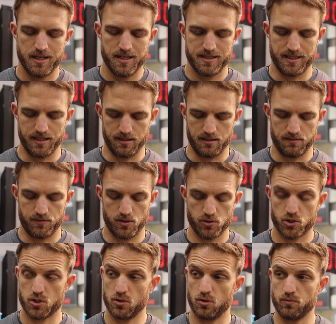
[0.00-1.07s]
daily
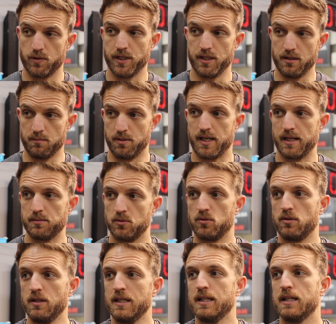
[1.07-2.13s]
devotional, reading the Bible,